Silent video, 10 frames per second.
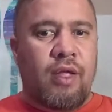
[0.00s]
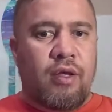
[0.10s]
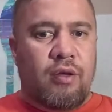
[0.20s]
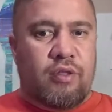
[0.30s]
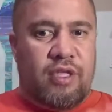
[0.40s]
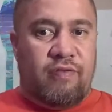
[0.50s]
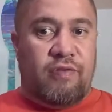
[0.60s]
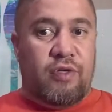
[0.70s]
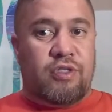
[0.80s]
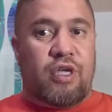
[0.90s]
was their
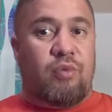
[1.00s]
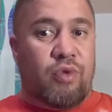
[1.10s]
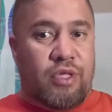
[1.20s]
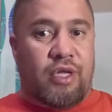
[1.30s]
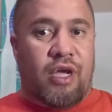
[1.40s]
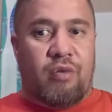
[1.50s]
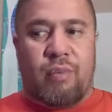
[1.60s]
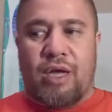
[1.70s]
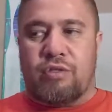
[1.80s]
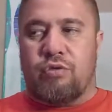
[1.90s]
first time with the
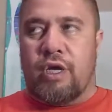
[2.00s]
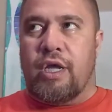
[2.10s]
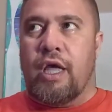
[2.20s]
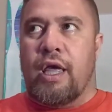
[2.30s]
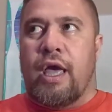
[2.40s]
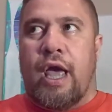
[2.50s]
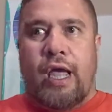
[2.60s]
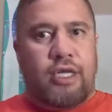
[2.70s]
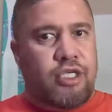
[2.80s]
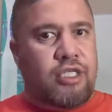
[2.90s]
kaumātua,
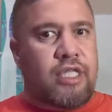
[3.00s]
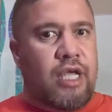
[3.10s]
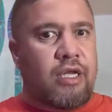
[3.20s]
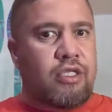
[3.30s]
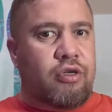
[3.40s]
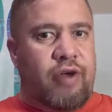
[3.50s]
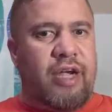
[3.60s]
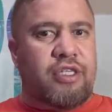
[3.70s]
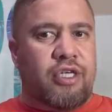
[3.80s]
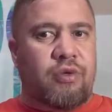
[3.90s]
and just that
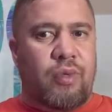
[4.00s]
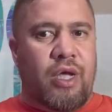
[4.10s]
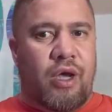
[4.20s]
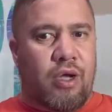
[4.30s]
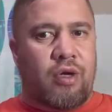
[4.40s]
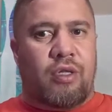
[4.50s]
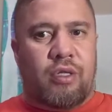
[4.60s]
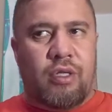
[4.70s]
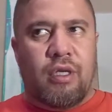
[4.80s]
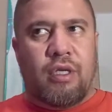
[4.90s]
interaction where I got
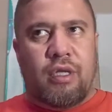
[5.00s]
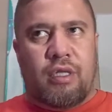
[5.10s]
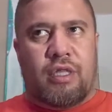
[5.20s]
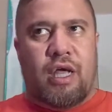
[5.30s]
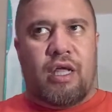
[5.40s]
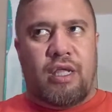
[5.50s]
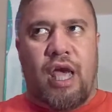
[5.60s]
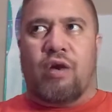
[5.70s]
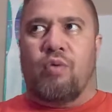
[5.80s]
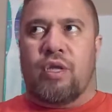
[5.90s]
the
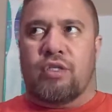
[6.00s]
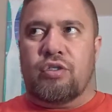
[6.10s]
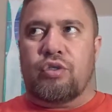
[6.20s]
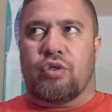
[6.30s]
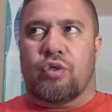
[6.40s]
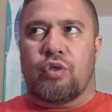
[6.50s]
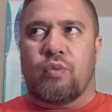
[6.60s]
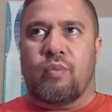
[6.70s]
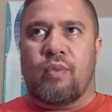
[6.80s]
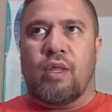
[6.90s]
young ones to,
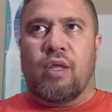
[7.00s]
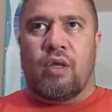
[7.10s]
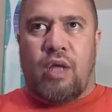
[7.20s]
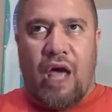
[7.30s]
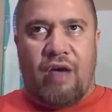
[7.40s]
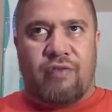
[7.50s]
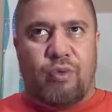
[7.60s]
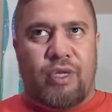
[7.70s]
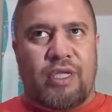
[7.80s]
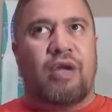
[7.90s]
after
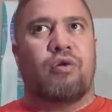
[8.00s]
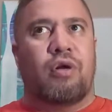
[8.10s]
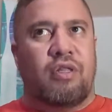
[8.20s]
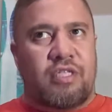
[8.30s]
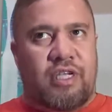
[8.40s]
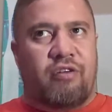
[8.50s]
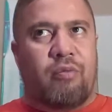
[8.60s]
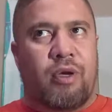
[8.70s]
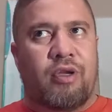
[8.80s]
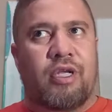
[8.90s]
we'd done all of the
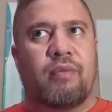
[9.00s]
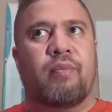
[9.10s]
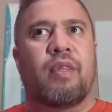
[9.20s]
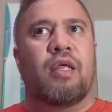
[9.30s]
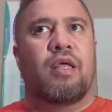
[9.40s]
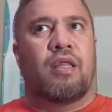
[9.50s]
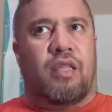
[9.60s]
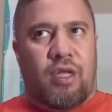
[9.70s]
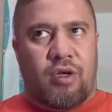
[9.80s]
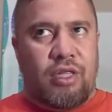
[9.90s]
ceremony,
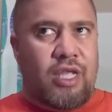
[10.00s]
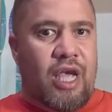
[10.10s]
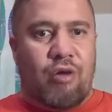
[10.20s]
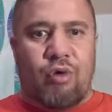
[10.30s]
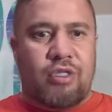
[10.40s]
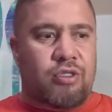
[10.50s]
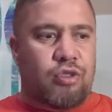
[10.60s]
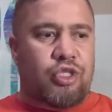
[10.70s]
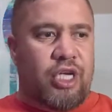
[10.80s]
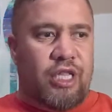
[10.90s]
then got the young ones to
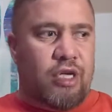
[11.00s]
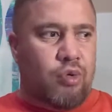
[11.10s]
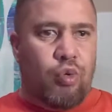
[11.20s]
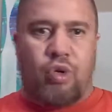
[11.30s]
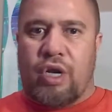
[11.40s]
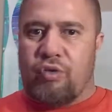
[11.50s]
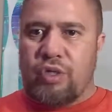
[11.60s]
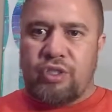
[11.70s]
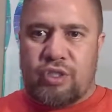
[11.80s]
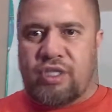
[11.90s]
share the kōrero
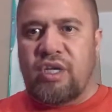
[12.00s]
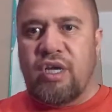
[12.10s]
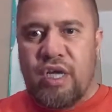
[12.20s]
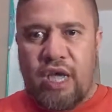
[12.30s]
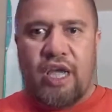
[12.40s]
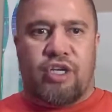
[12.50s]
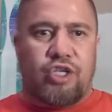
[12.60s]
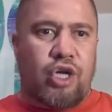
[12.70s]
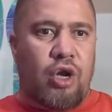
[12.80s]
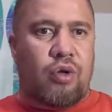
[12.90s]
and
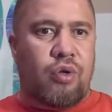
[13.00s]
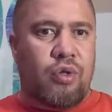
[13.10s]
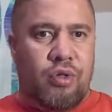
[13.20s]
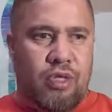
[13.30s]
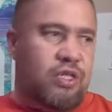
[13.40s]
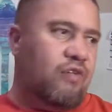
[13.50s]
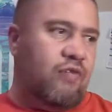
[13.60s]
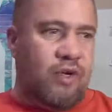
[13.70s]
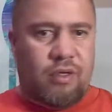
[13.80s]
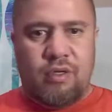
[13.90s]
show the
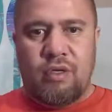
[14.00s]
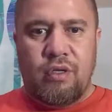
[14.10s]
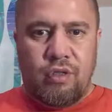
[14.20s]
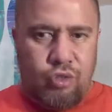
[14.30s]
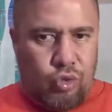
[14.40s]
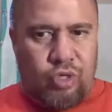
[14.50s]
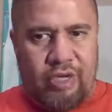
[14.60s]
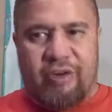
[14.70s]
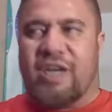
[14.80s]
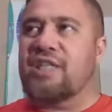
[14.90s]
different
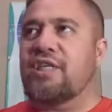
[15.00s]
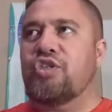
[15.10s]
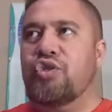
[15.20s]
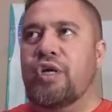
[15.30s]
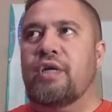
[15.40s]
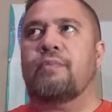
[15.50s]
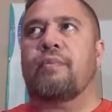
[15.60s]
toka, etc.,